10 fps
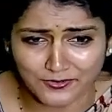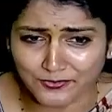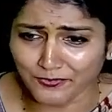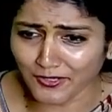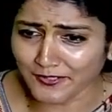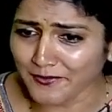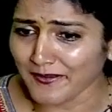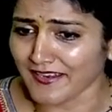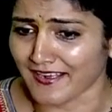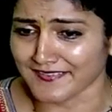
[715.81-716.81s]
What you are
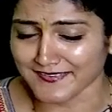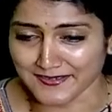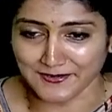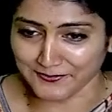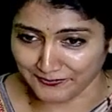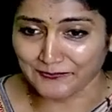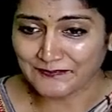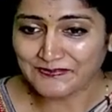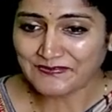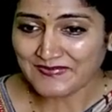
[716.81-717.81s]
answering to,
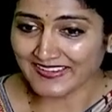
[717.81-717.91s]
right?